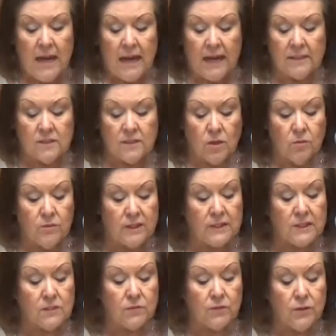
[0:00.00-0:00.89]
And so
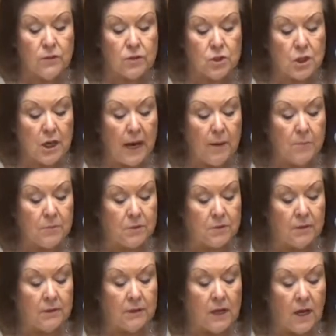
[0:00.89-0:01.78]
this first chapter
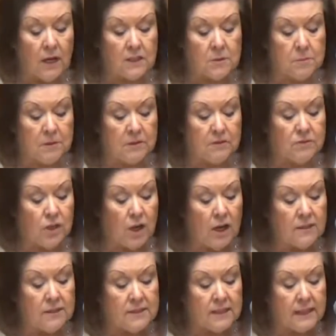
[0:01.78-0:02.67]
in the Gospel of
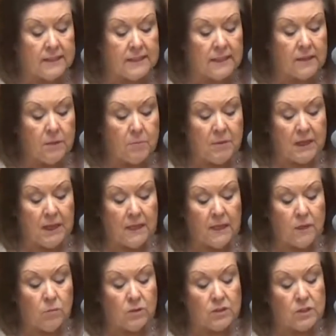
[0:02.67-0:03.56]
John says, In the
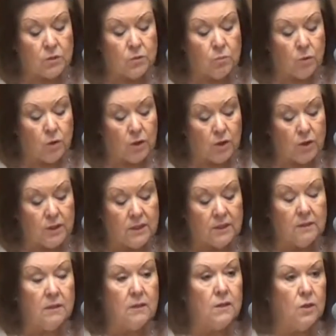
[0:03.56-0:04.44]
beginning was the
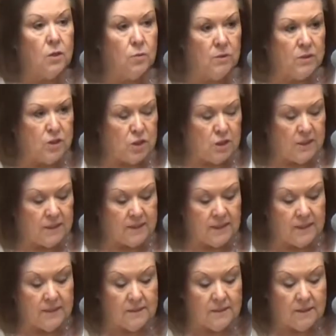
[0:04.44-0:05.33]
Word, who was
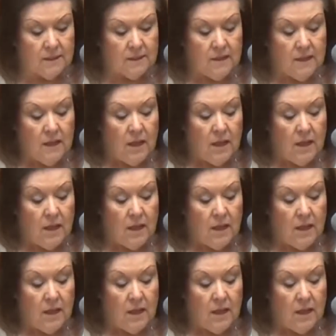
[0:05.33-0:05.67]
Jesus.